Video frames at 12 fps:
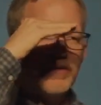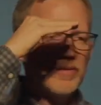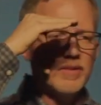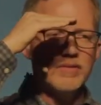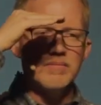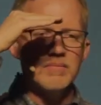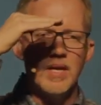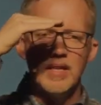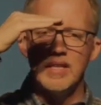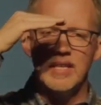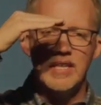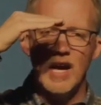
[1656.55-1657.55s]
of heaven,
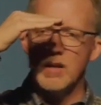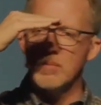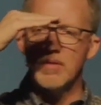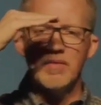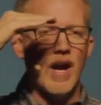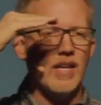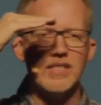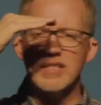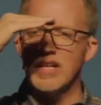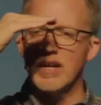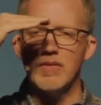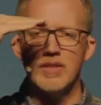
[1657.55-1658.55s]
the economy of God
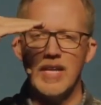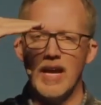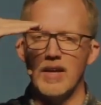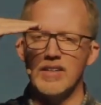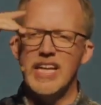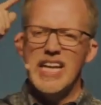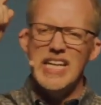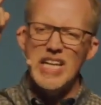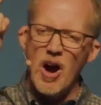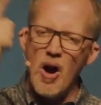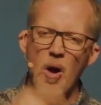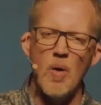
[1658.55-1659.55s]
is never down.
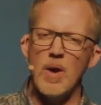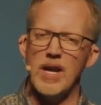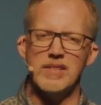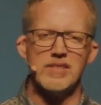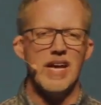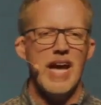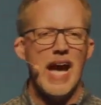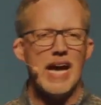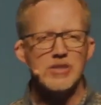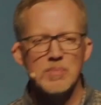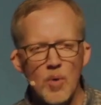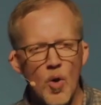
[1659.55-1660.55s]
He always
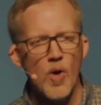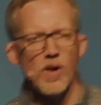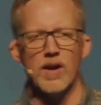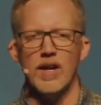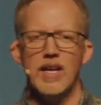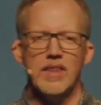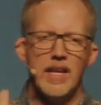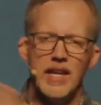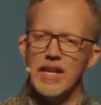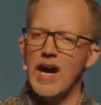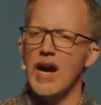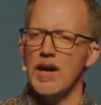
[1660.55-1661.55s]
has more
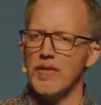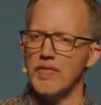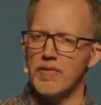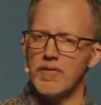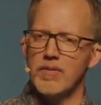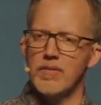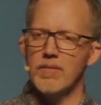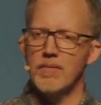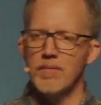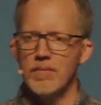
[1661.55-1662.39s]
than enough.